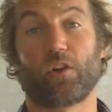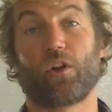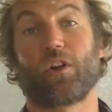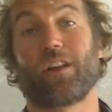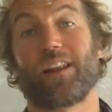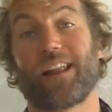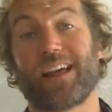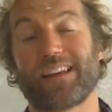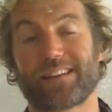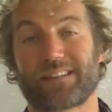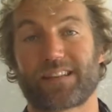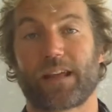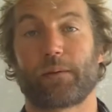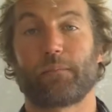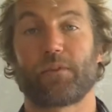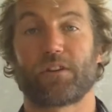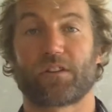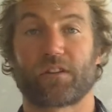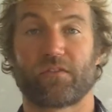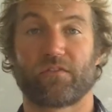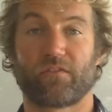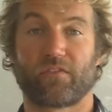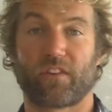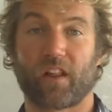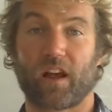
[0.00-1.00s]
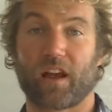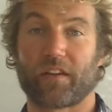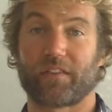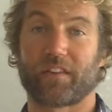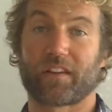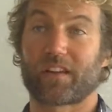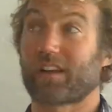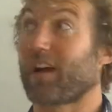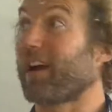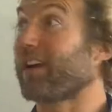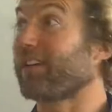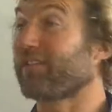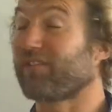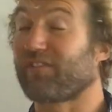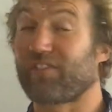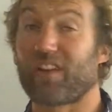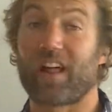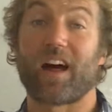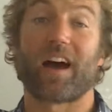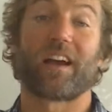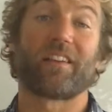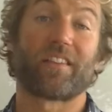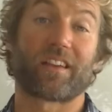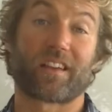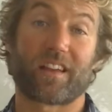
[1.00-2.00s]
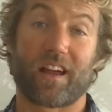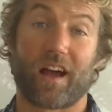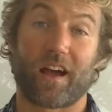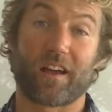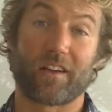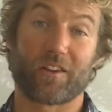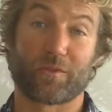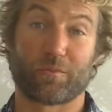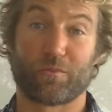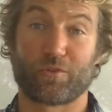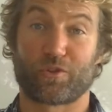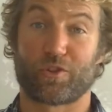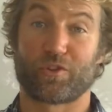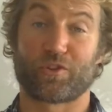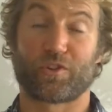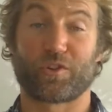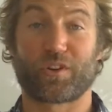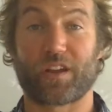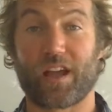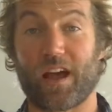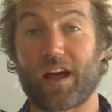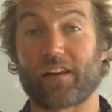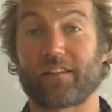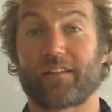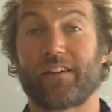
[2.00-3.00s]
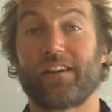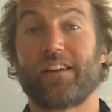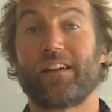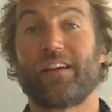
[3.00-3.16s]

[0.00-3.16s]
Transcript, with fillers: lot less damage than flying the kite fly the kite as much as you can